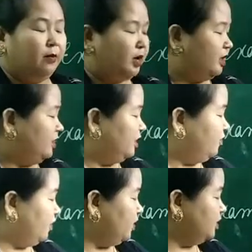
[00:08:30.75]
But
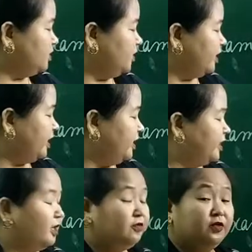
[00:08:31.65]
if you want to
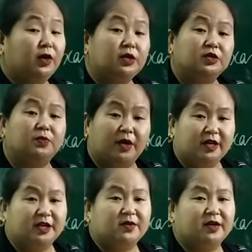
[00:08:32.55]
if you want to
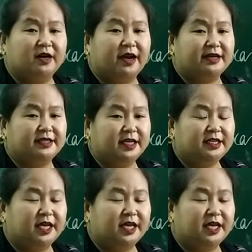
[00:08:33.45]
particularize it,